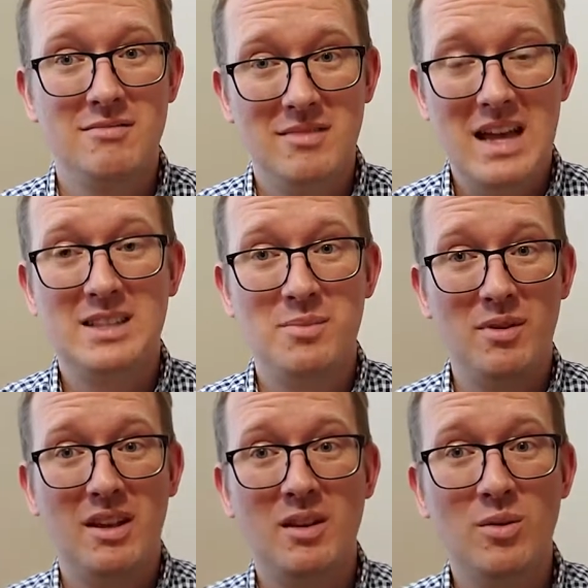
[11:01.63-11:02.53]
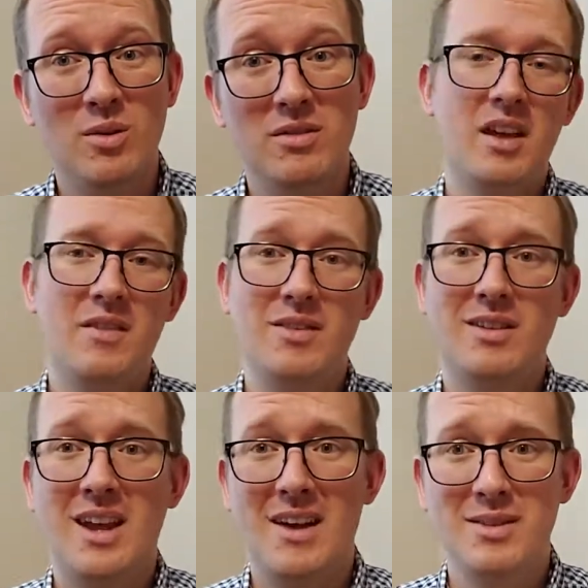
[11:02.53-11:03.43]
that's pretty cool. If you
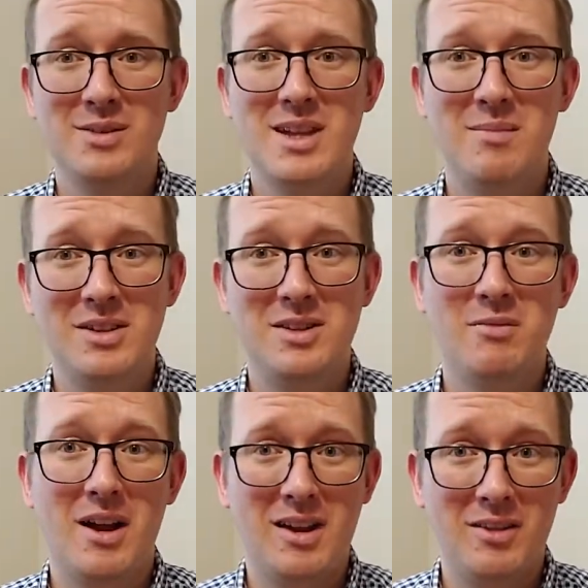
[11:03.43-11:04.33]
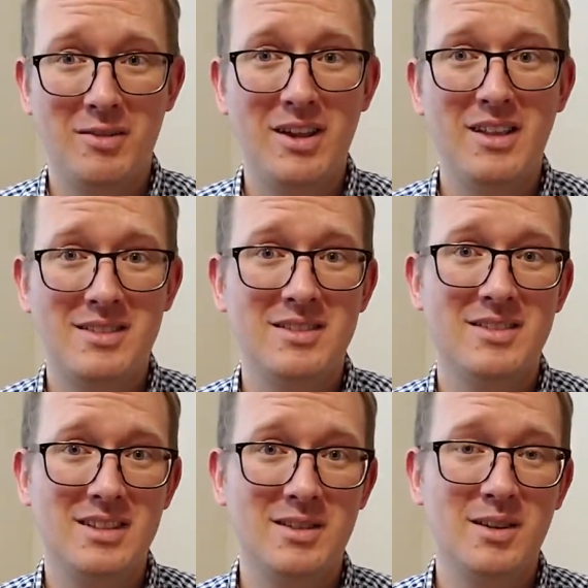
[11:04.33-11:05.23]
can have those coming to you regularly,
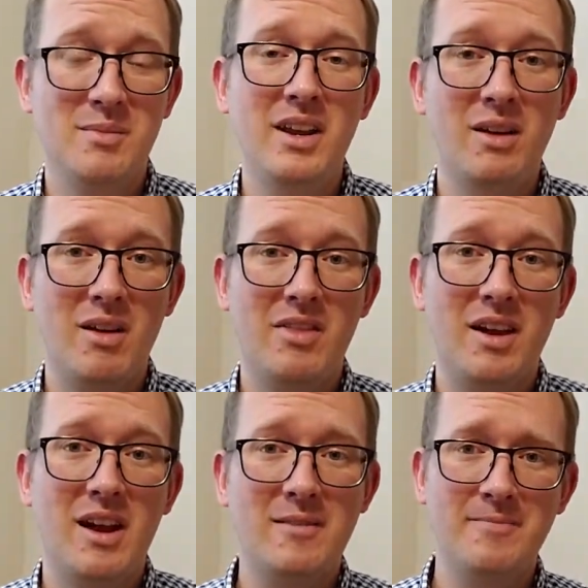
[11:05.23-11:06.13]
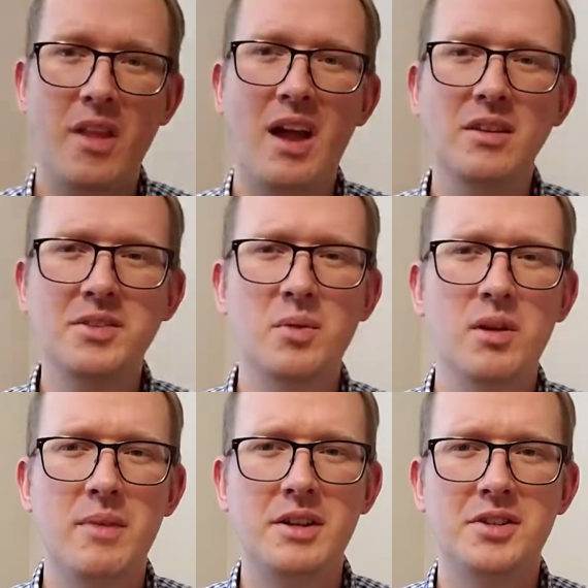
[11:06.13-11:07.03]
that's good money right there. I also want to
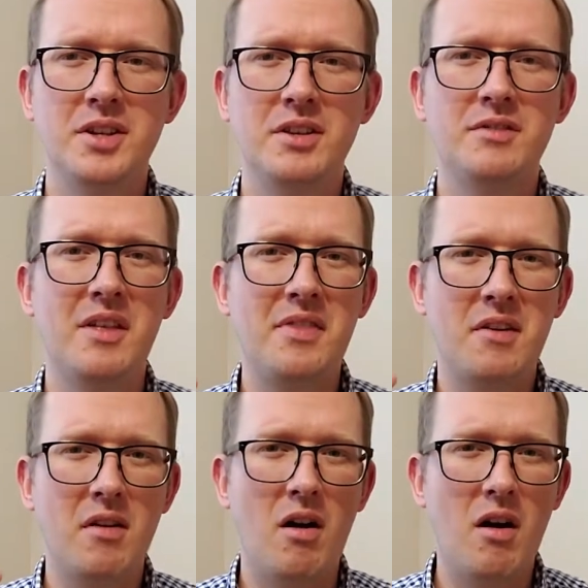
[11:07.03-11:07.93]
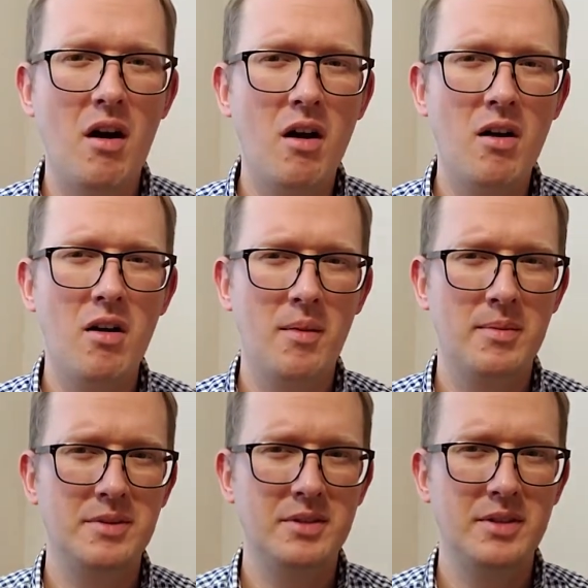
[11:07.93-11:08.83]
mention that there are
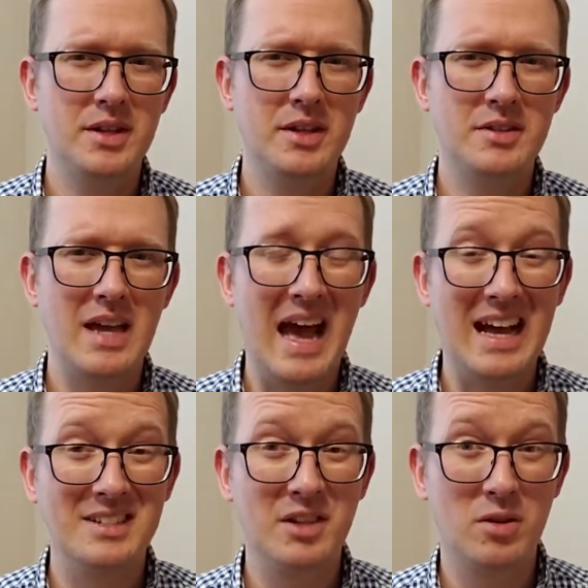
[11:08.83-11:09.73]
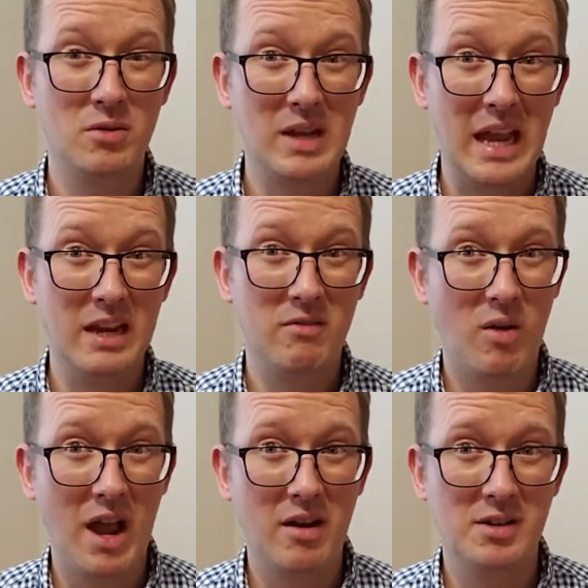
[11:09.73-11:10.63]
opportunities as a creative
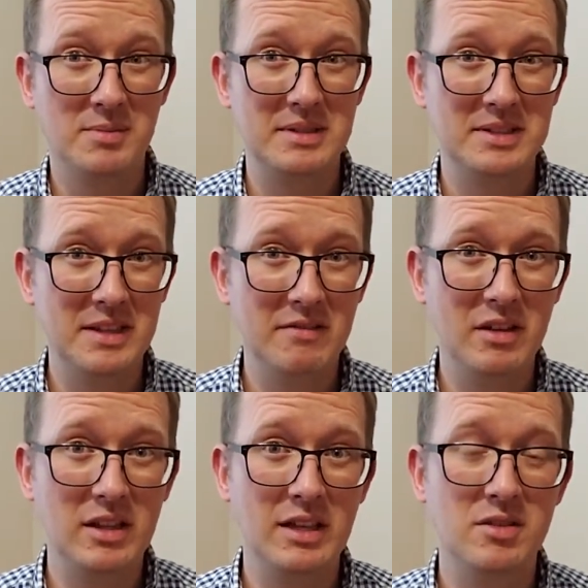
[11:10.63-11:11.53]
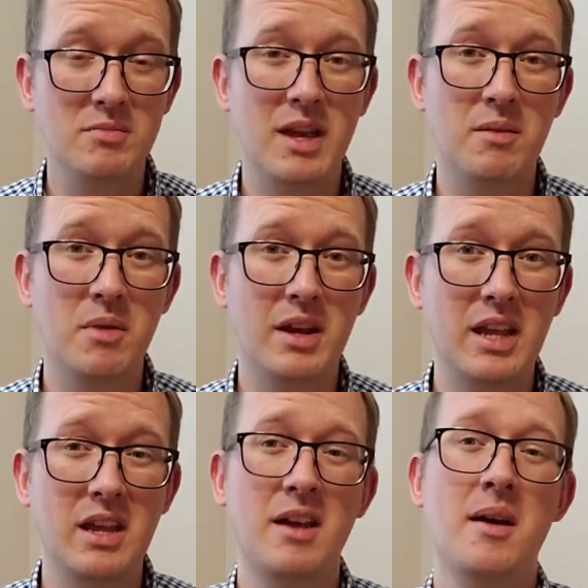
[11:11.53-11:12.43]
writer specifically to make money,